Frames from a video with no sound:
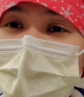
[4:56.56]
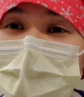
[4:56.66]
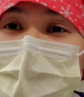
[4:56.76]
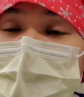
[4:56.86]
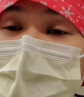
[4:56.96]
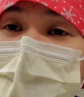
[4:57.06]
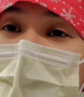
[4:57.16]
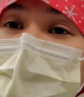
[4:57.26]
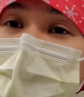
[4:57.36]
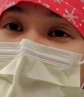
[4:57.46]
so those are the
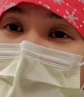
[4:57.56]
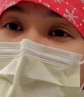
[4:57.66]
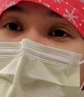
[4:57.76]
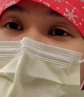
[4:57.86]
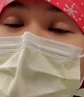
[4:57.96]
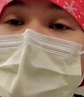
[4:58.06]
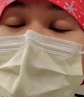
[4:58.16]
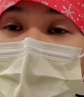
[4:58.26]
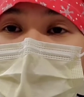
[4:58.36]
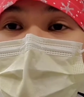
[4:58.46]
top 3
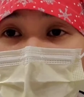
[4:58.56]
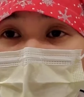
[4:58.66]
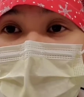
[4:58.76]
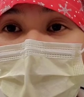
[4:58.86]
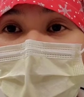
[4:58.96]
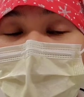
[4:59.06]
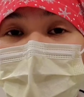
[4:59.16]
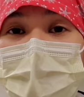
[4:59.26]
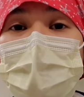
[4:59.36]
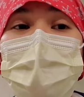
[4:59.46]
main specialties
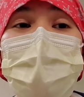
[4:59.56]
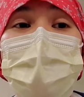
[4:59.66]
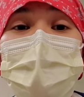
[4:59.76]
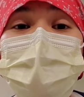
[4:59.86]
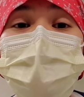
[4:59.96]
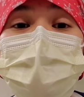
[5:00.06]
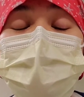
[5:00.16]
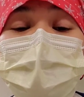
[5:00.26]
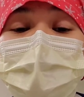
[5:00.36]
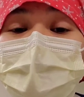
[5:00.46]
that I want you
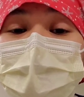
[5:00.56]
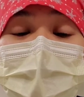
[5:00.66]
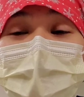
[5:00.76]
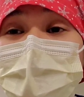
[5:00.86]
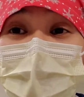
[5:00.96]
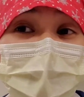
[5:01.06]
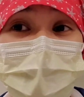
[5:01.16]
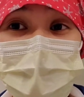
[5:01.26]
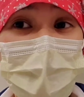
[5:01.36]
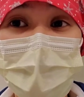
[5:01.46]
to fully immerse
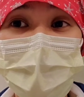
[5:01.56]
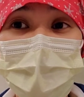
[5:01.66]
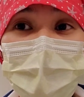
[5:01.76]
yourself.